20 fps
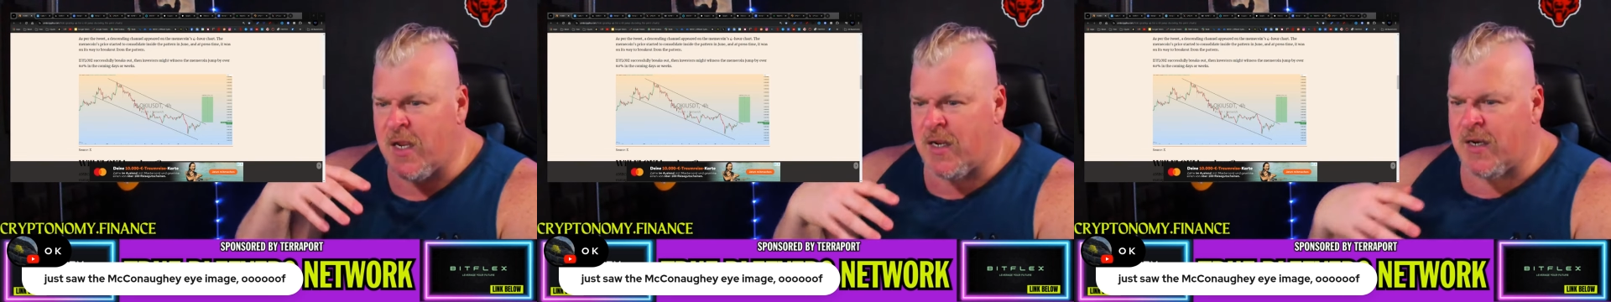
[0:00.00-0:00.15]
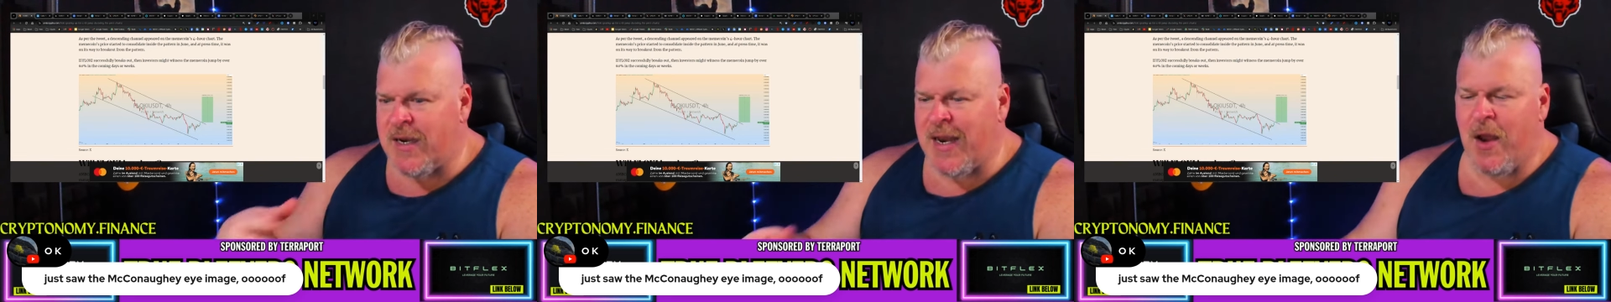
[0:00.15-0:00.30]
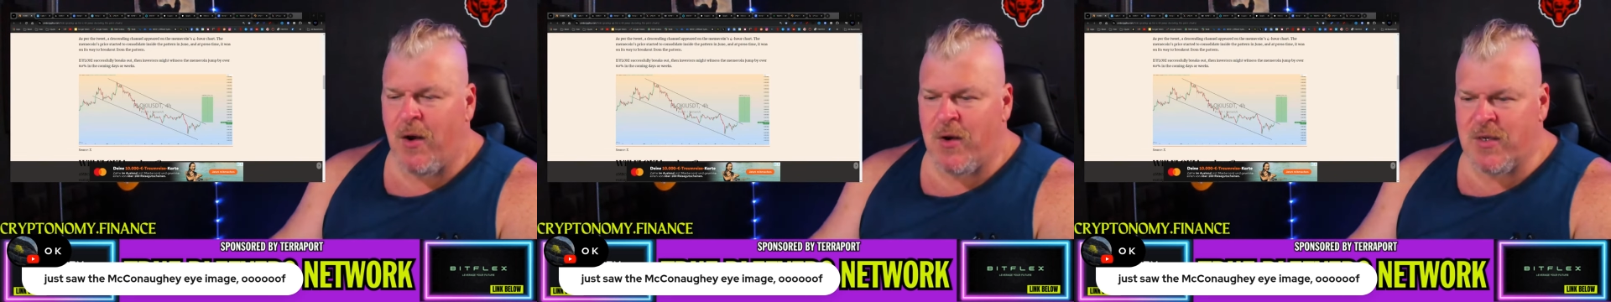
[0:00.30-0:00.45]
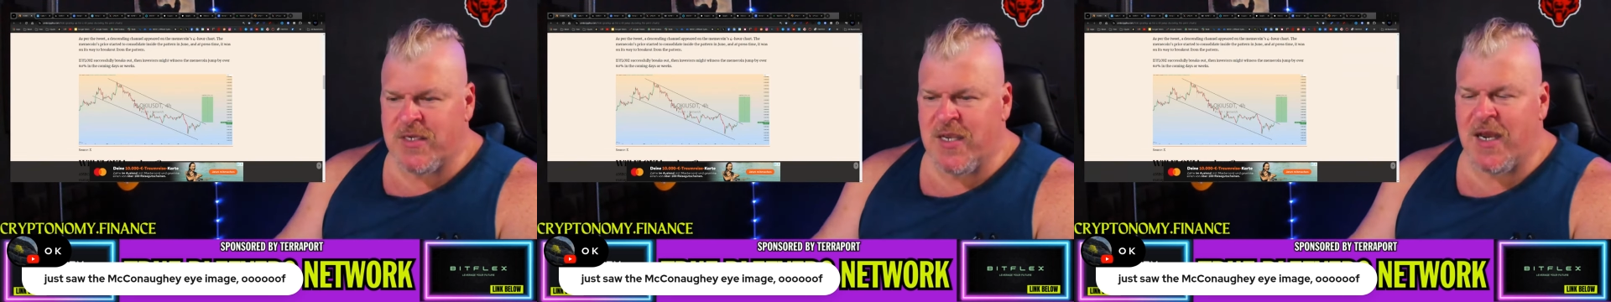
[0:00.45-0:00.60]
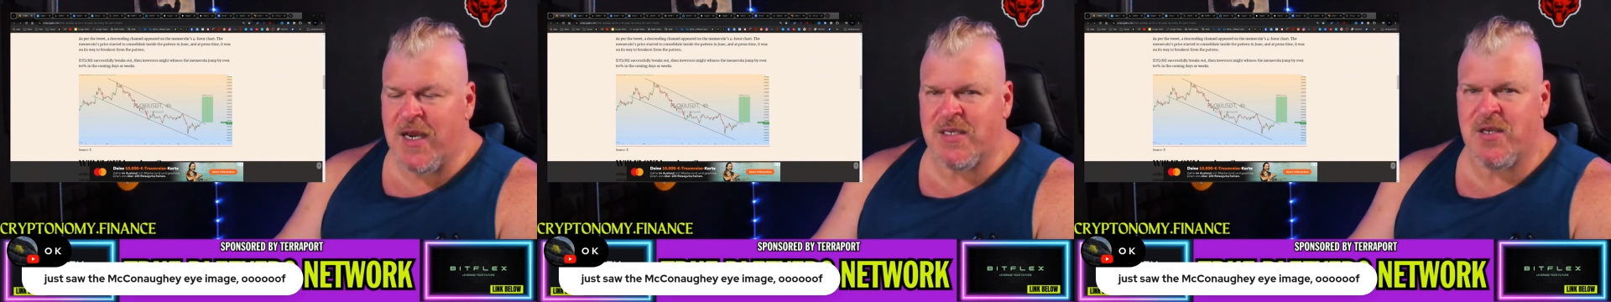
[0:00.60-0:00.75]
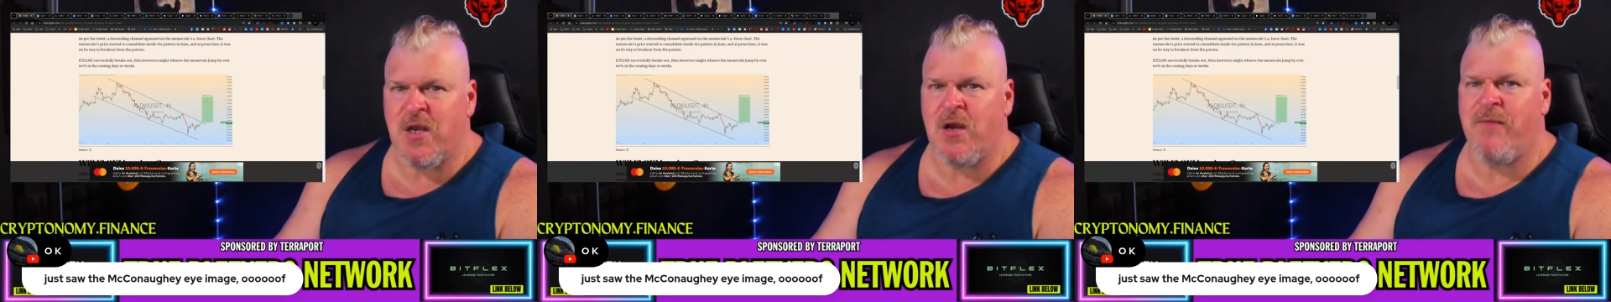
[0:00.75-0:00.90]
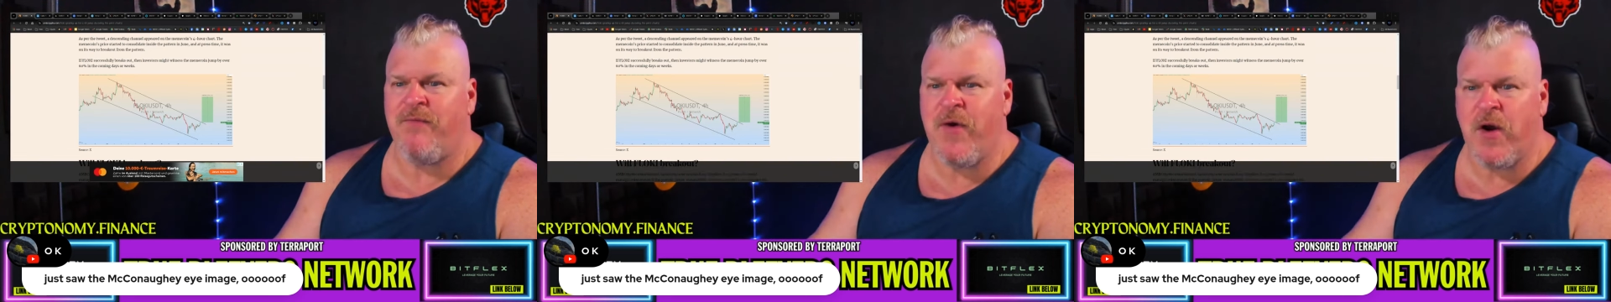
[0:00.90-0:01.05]
Now his eye's
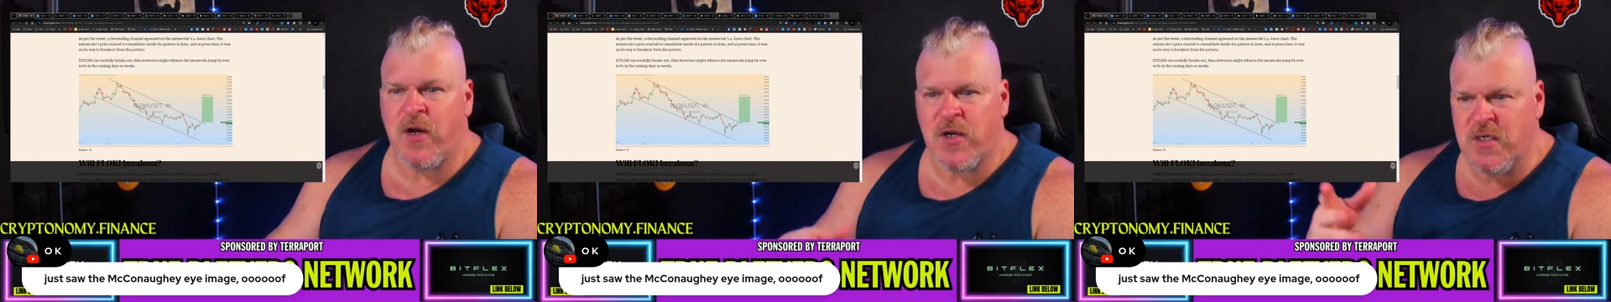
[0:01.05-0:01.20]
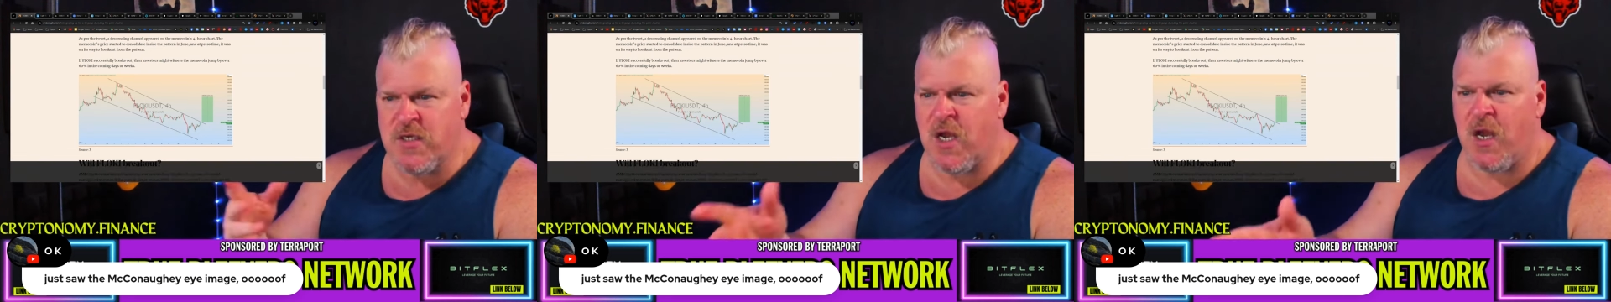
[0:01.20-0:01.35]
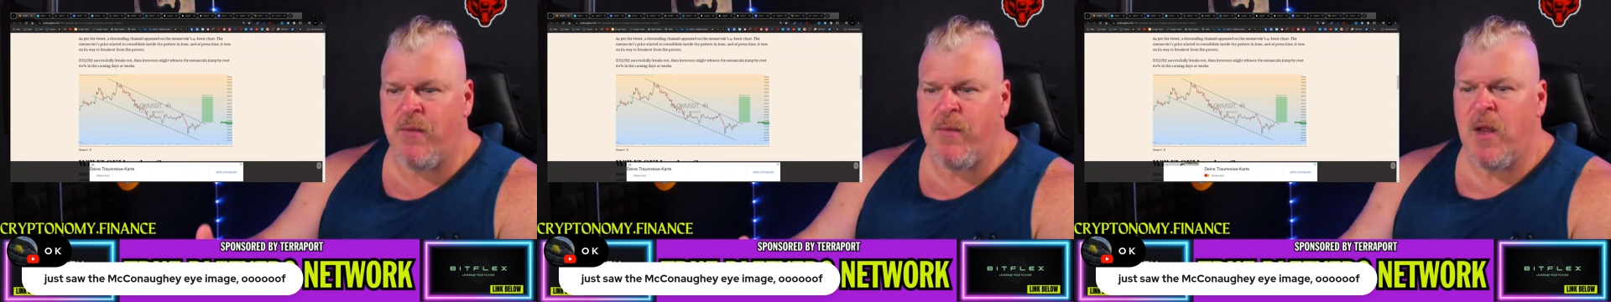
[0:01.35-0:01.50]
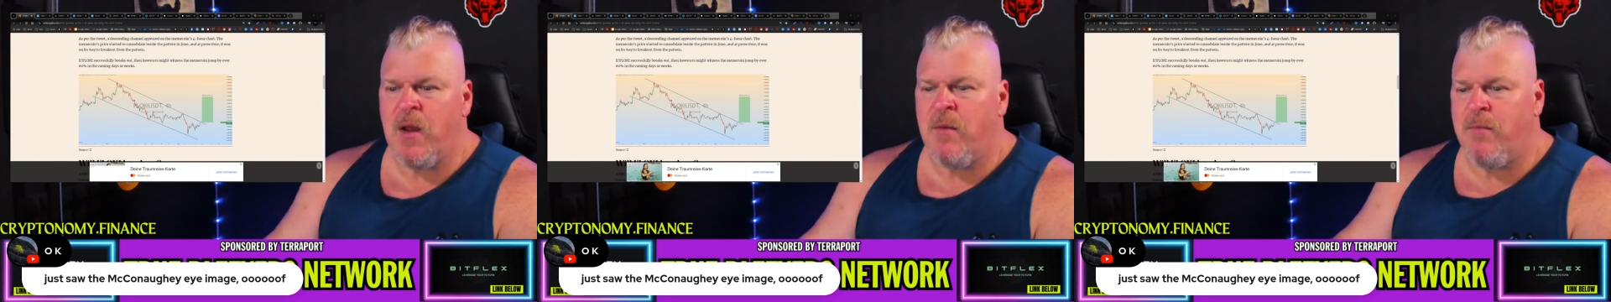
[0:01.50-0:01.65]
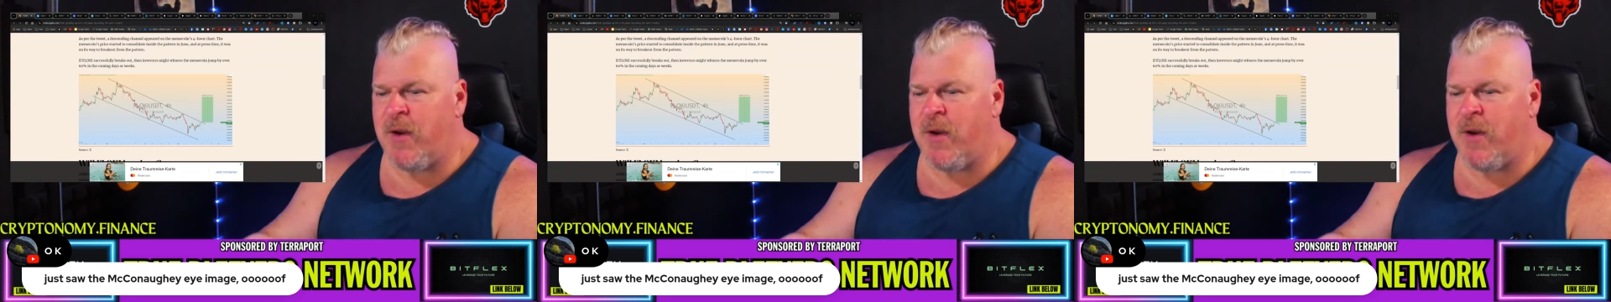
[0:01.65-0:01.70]
all up,